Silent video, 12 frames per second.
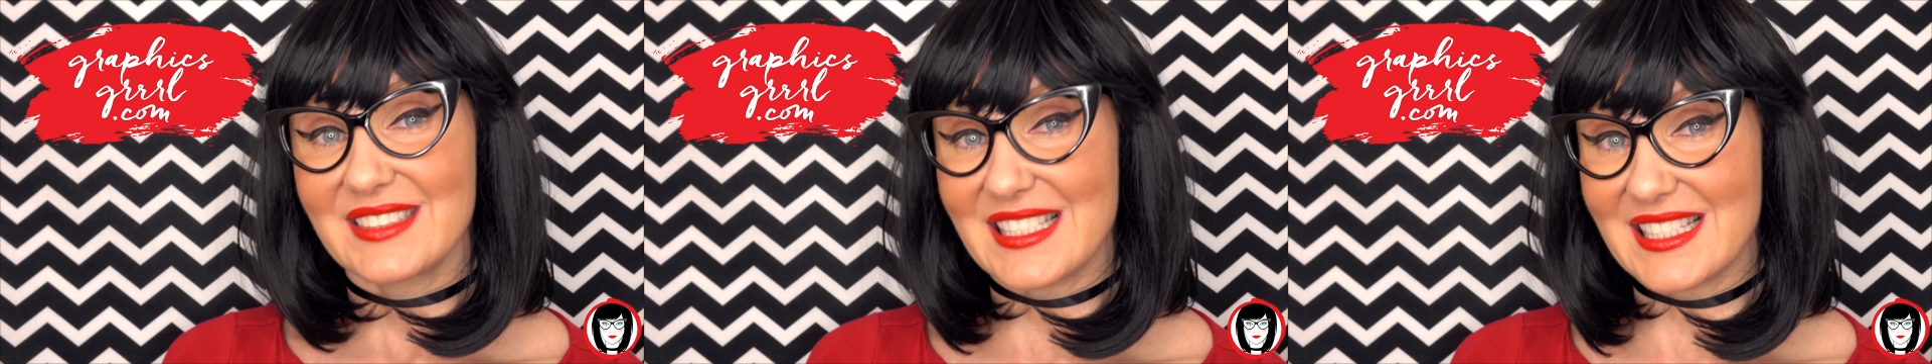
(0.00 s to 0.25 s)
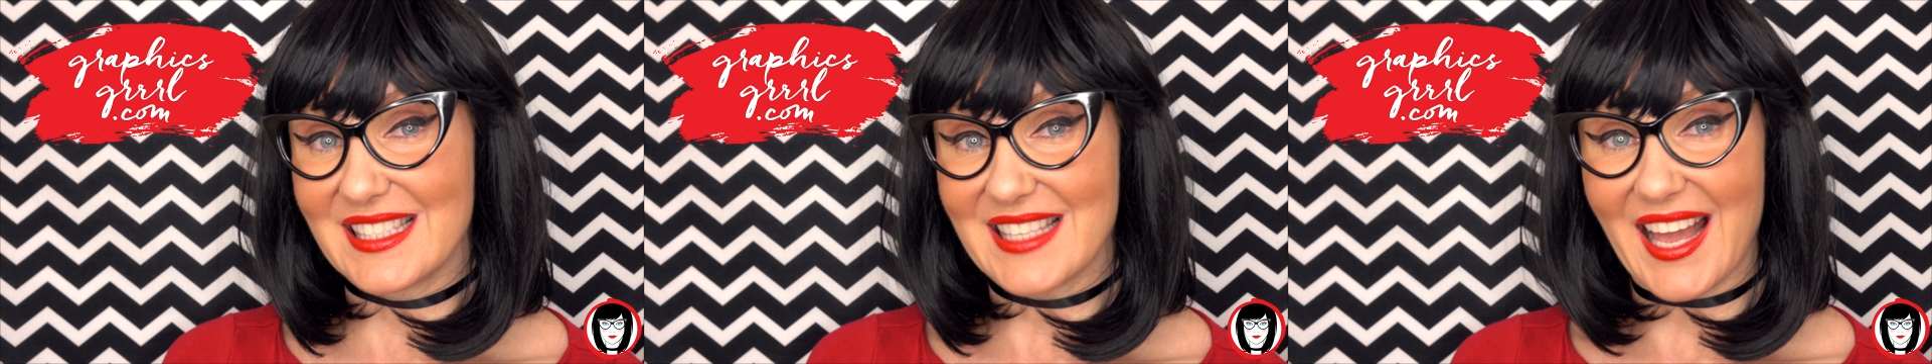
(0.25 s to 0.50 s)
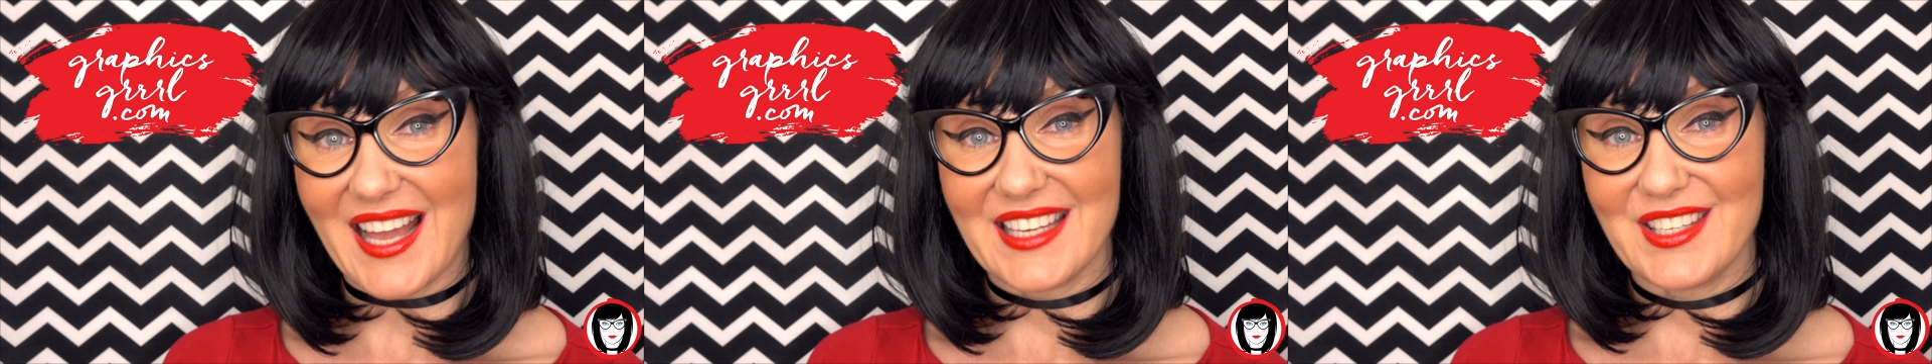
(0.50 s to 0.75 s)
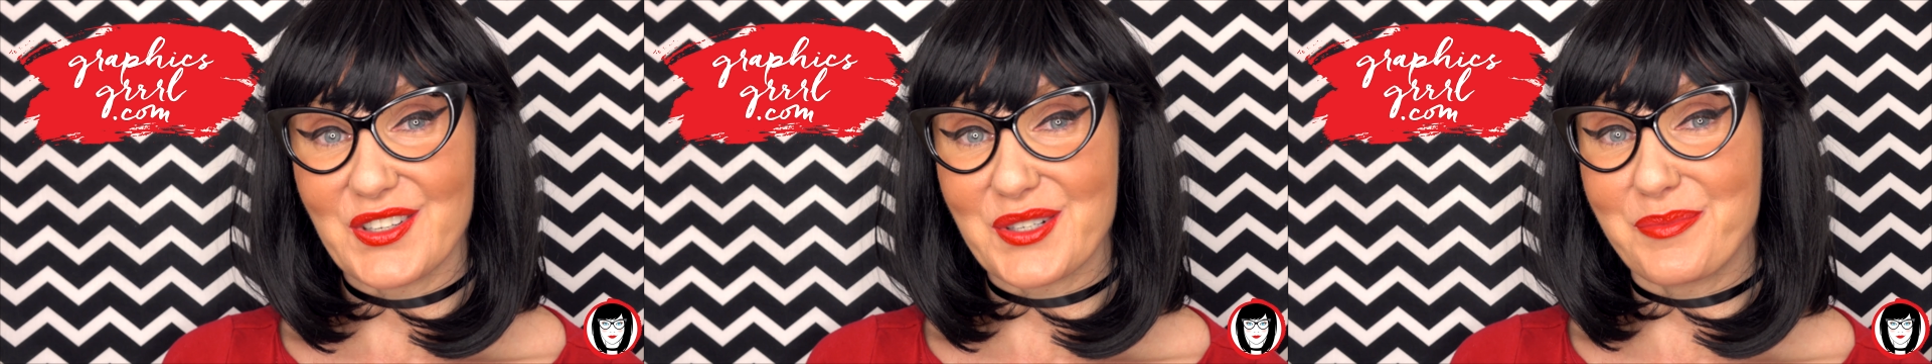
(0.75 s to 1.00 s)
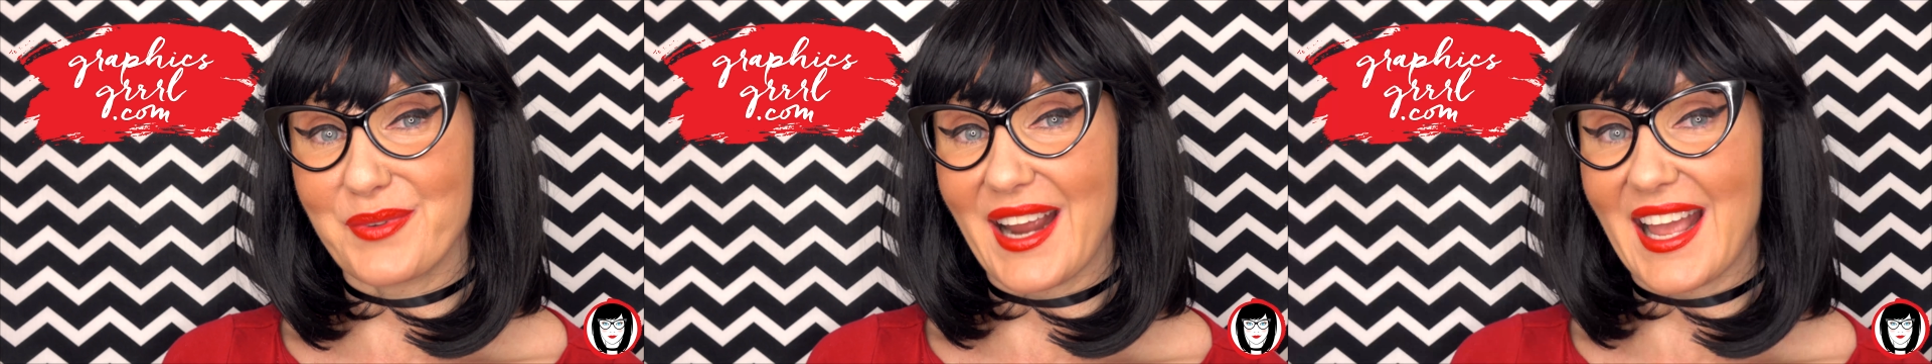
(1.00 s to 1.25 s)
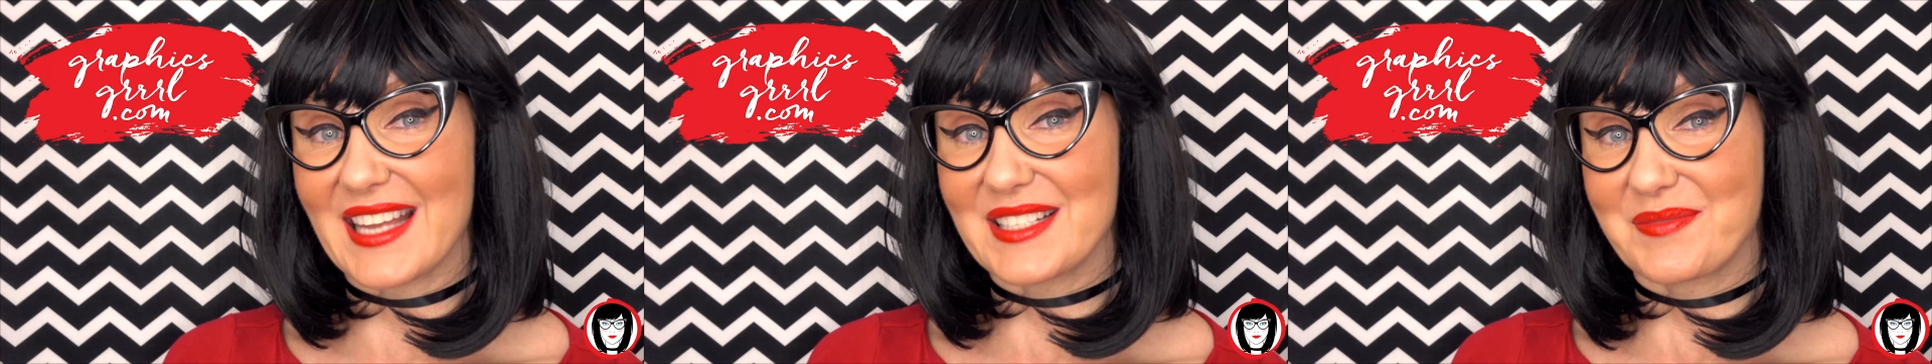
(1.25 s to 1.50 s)
design your
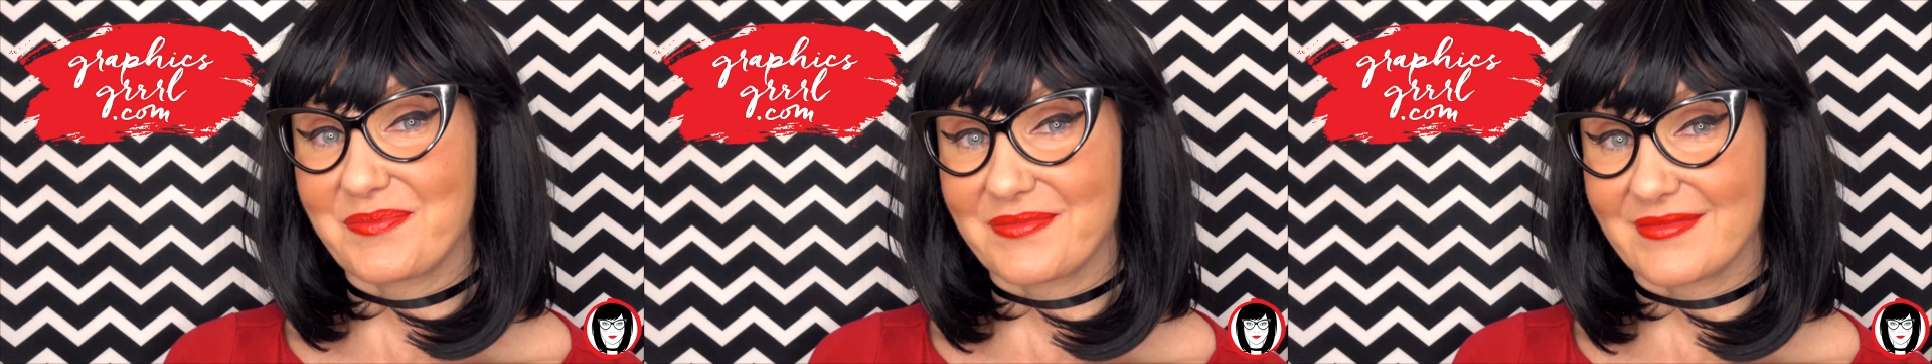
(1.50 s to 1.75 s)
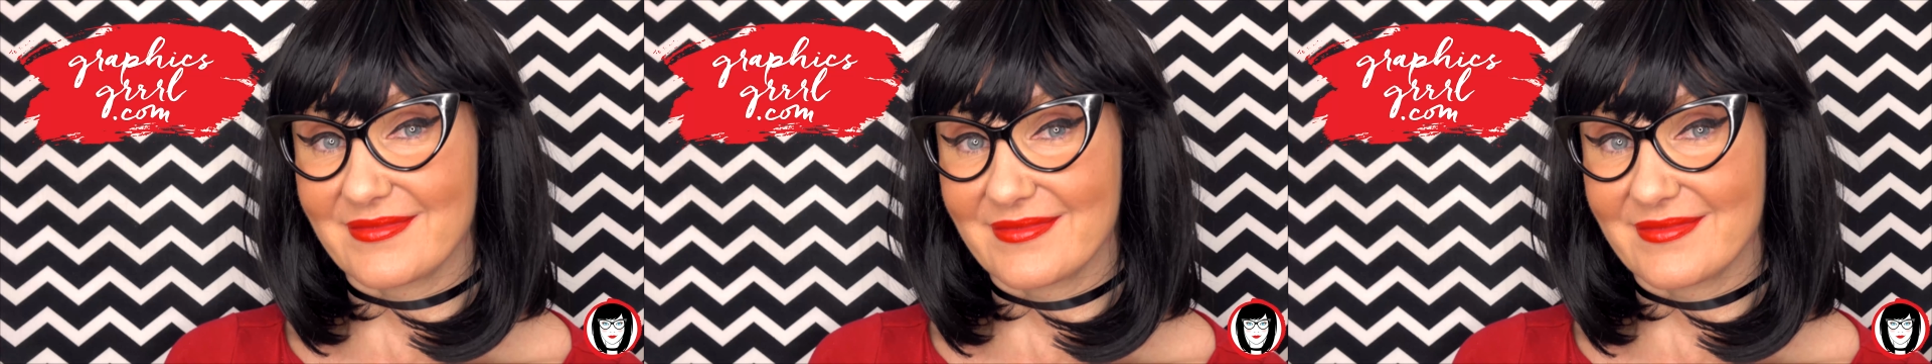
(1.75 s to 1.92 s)
brand.